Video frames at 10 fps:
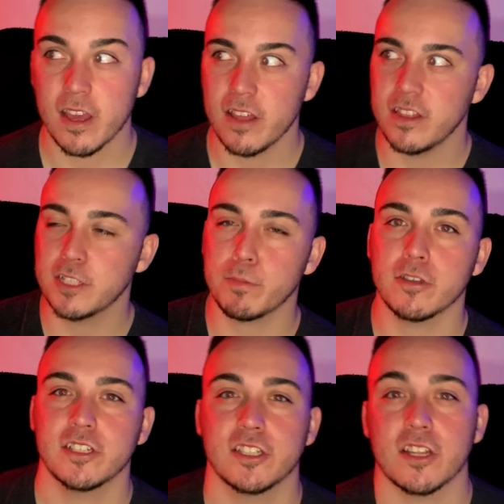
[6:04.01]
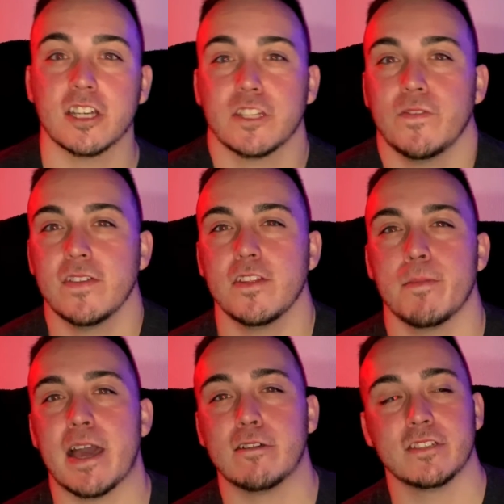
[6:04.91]
This person's lost 50
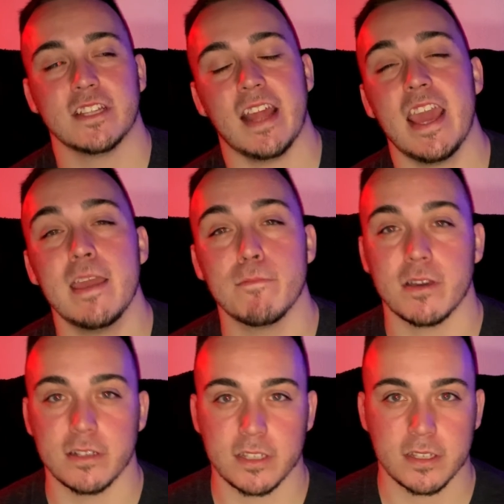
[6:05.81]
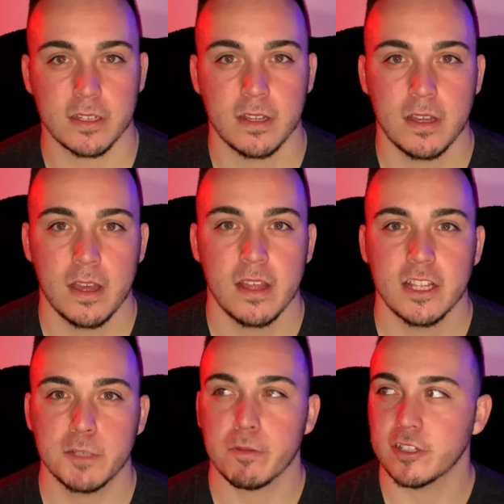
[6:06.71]
pounds in 8 months.
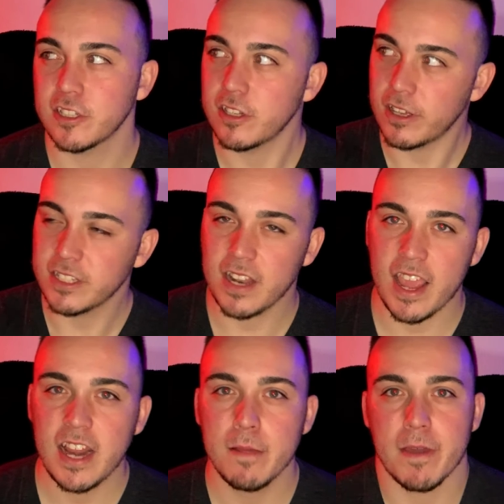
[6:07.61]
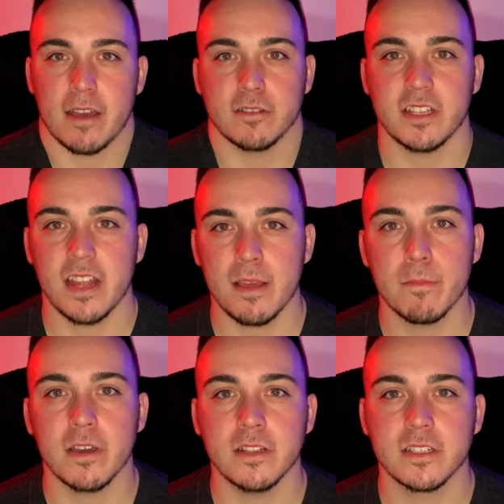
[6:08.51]
This person lost 80 pounds in 8
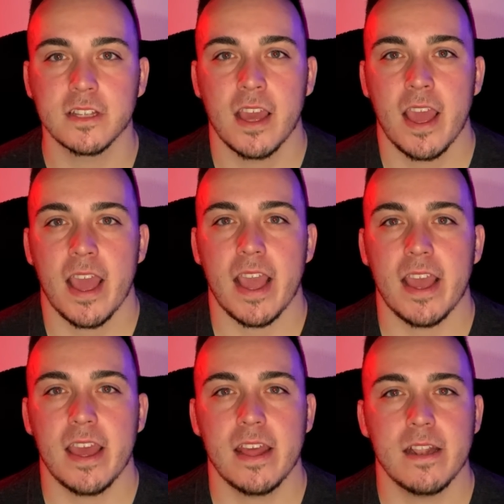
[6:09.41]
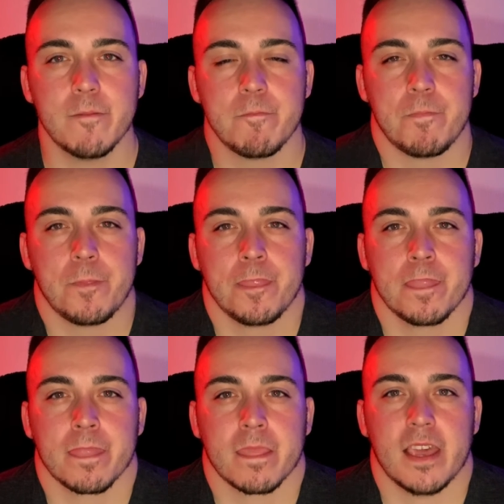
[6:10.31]
months. And
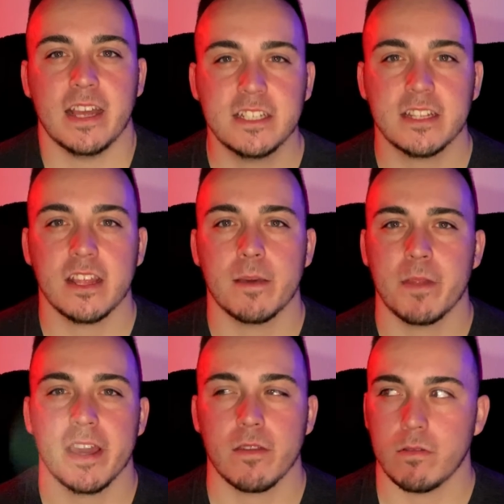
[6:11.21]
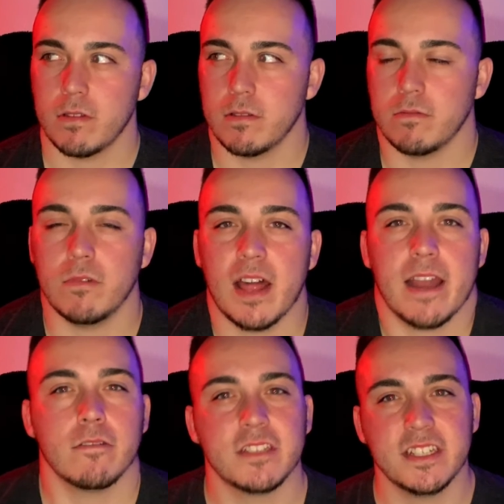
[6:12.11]
instantly I'm like, well, I
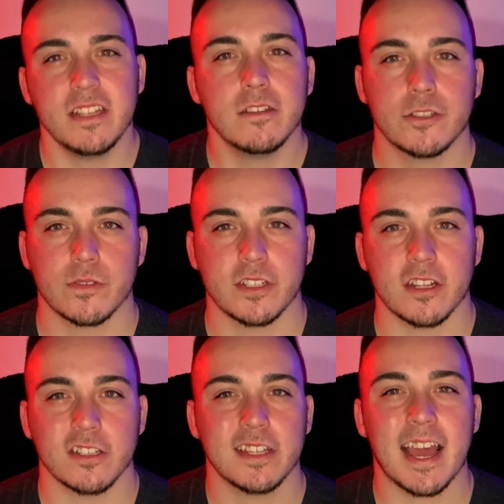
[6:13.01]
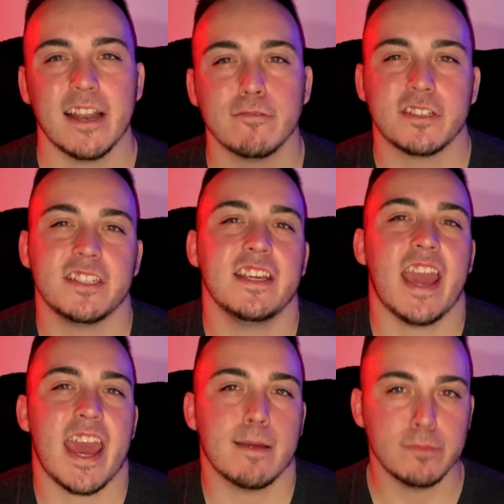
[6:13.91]
don't see those results. I don't see
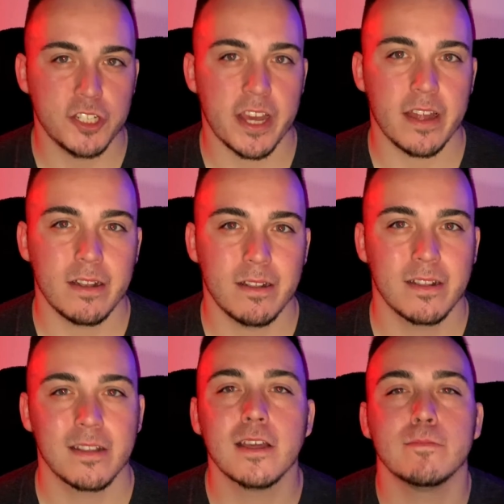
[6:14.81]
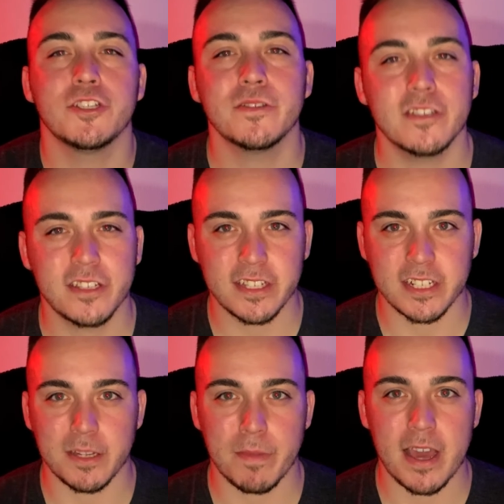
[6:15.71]
abs yet. I'm
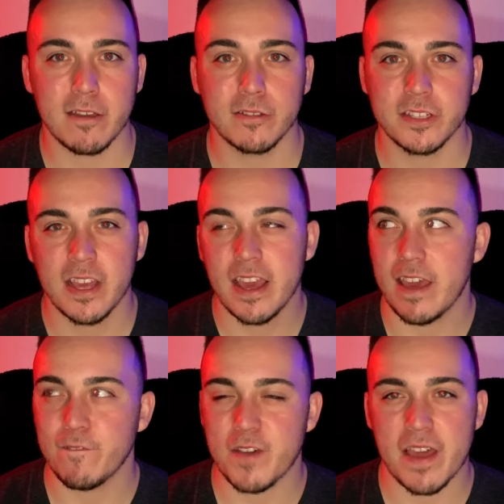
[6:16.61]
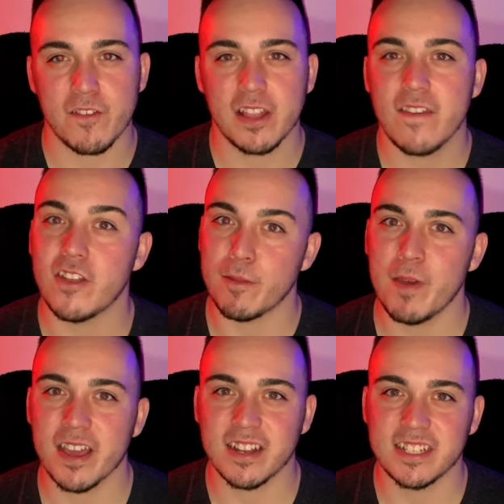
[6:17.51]
260 pounds at 5'11". I'm
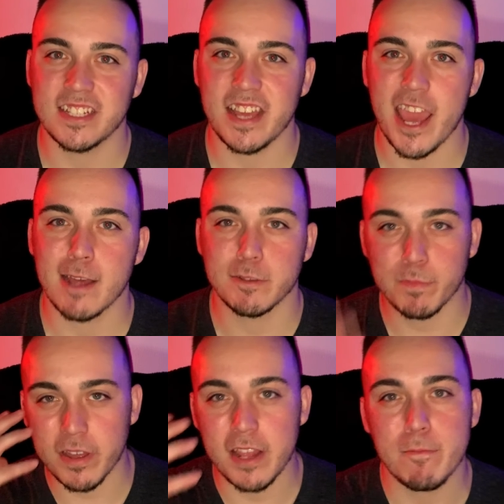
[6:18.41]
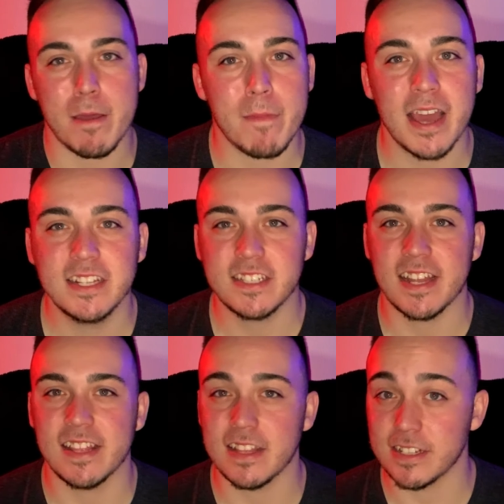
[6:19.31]
not going to see abs. But in my mindset
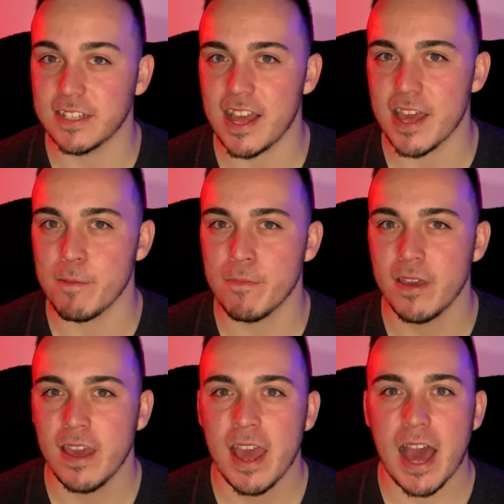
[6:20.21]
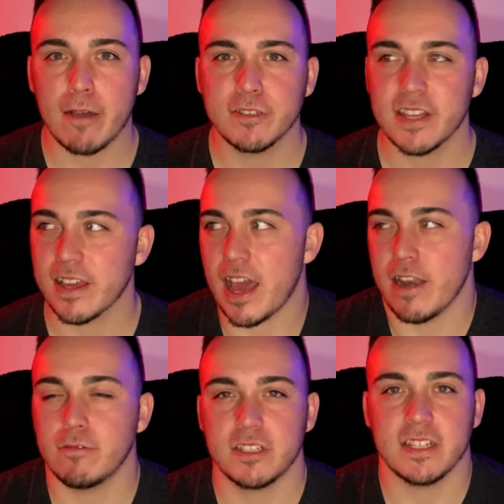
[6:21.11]
at that time, I was like, I
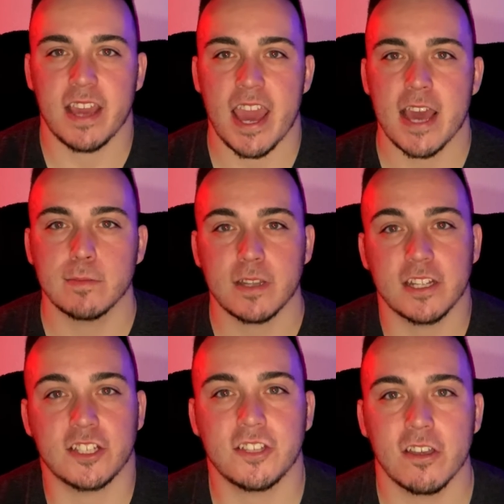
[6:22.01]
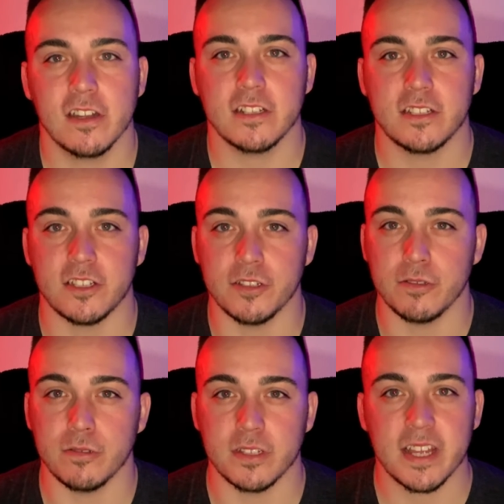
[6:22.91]
don't see abs. And I started
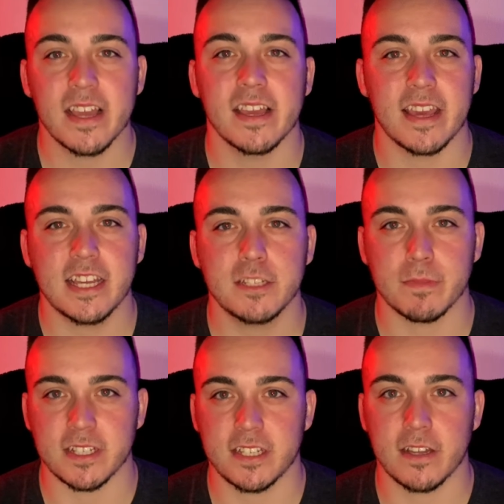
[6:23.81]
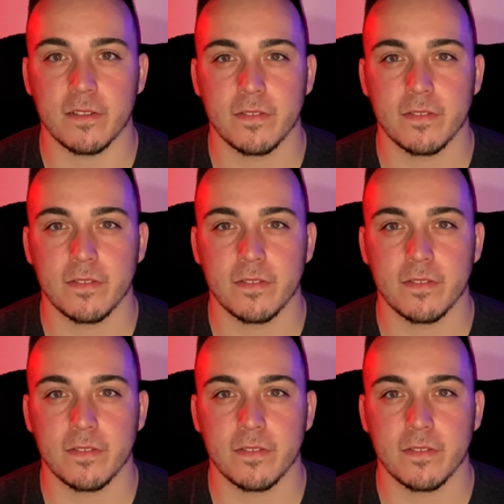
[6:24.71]
to second guess myself.